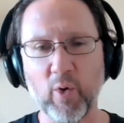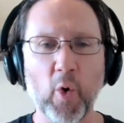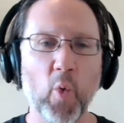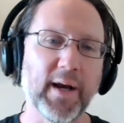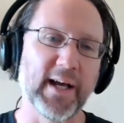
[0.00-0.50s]

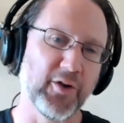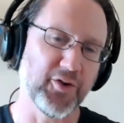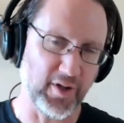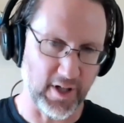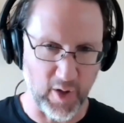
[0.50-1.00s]
what else
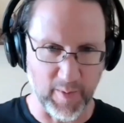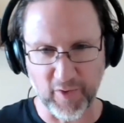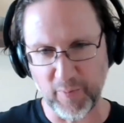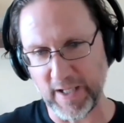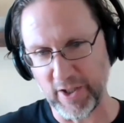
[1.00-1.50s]
should
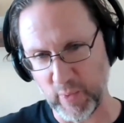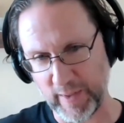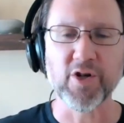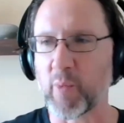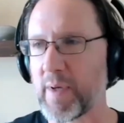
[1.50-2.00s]
humans be doing? Or
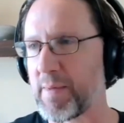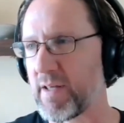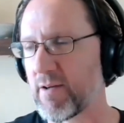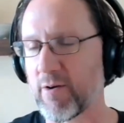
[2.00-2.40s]
should we be,